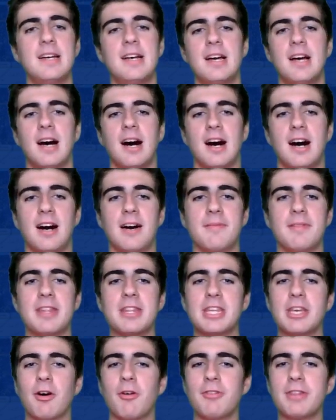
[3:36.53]

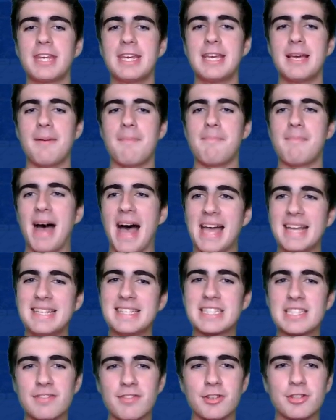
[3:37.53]
The only
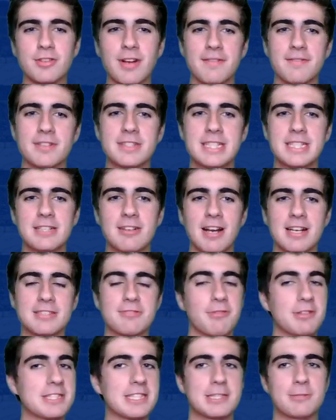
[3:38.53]
minus for Trevor
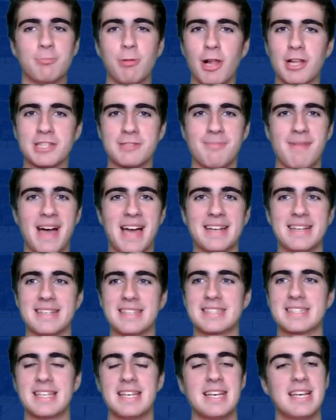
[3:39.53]
Zegras was his plus
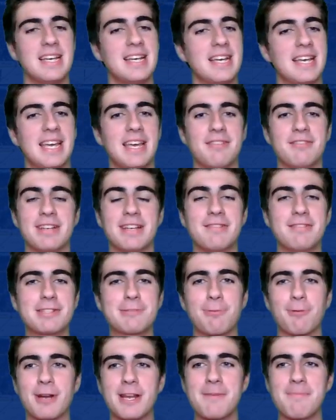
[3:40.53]
minus. It
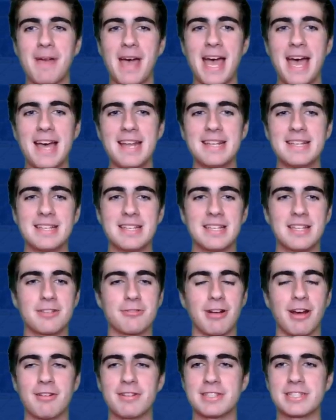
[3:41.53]
was pretty bad
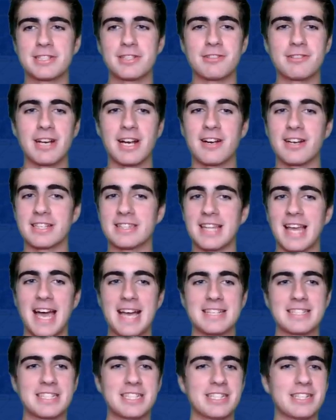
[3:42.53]
throughout his career, and
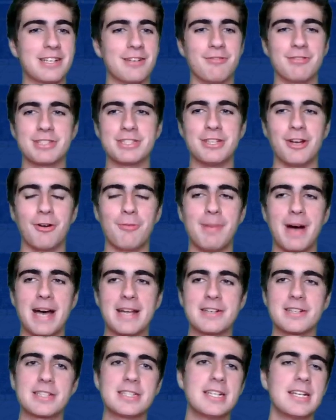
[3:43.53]
last year it was no
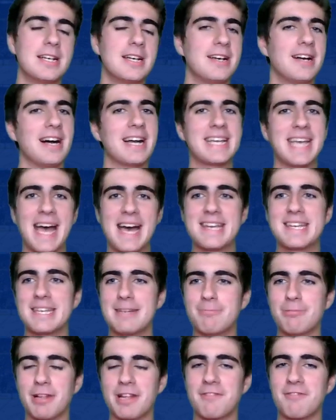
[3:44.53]
better. Again,
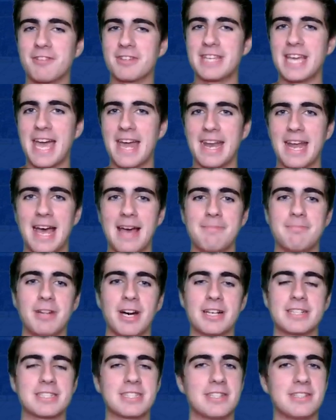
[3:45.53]
he played for the Anaheim
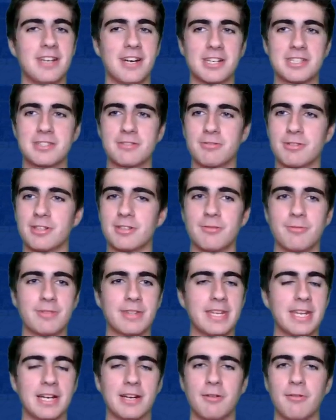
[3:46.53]
Ducks. The Ducks were,
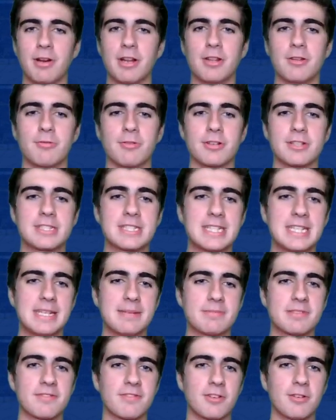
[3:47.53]
one of the worst
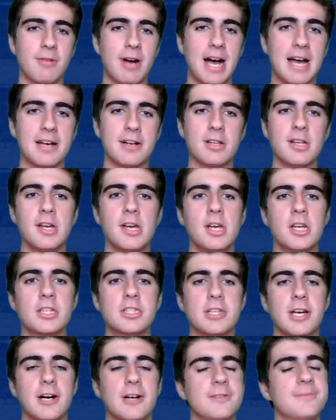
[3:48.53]
teams for a while.
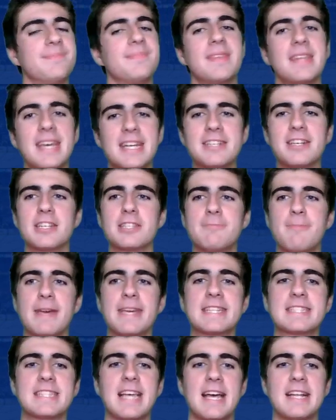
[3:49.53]
So it does
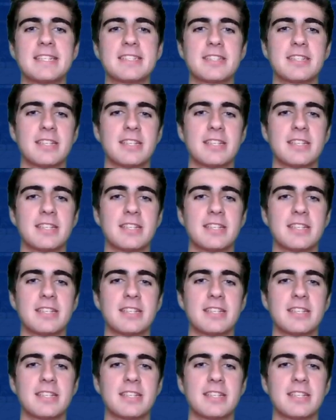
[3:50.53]
make sense,